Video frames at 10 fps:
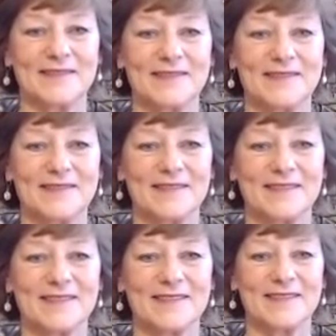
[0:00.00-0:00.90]

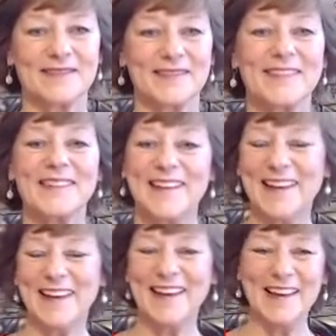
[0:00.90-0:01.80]

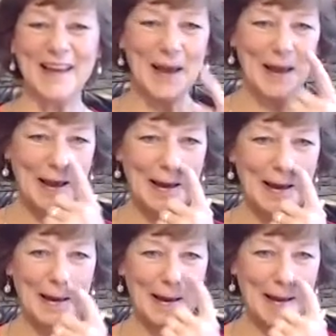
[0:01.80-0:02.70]
No words are spoken by the person on screen.